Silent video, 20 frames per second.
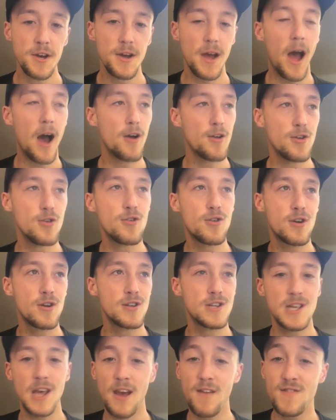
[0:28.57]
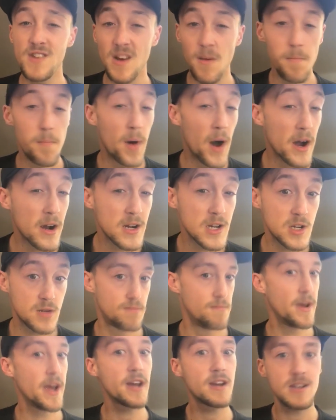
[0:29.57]
how you could save some bucks,
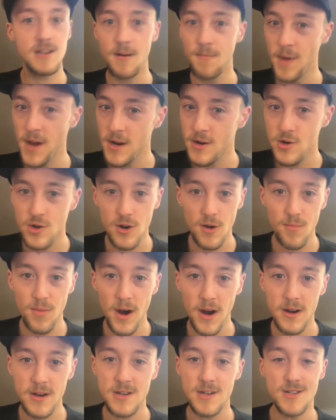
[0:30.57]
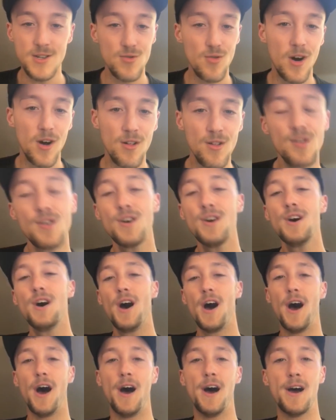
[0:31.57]
make some extra bucks as well,
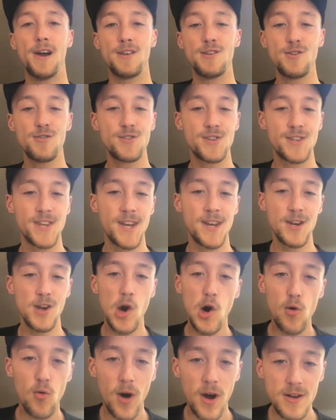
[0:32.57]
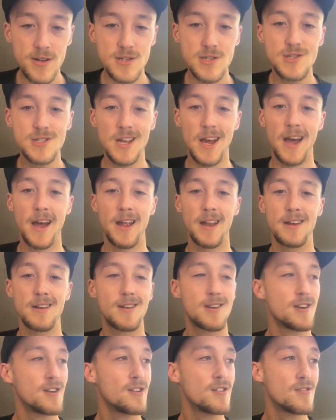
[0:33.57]
using NoOnes
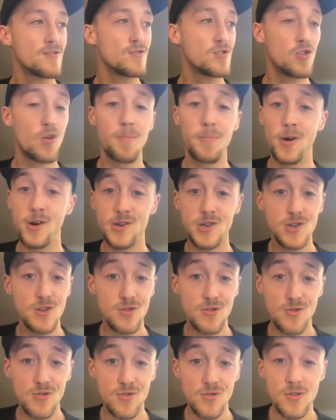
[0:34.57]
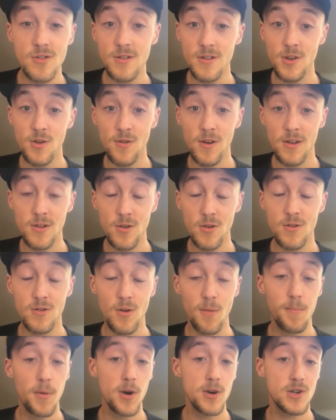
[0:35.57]
and your personal
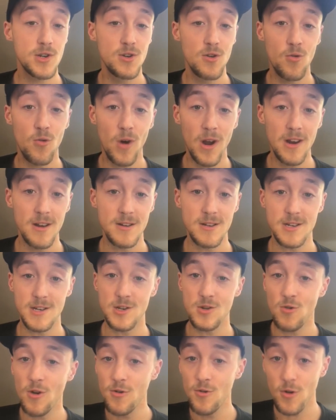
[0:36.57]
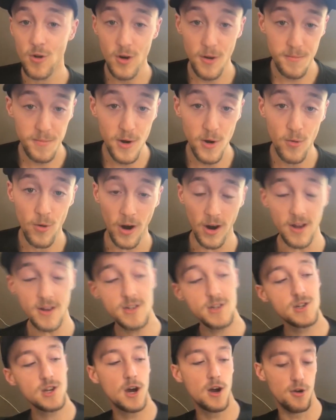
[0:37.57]
wallets as well, your crypto wallets.
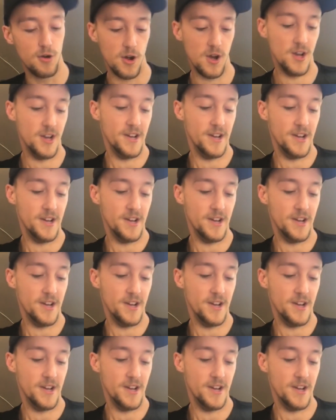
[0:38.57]
So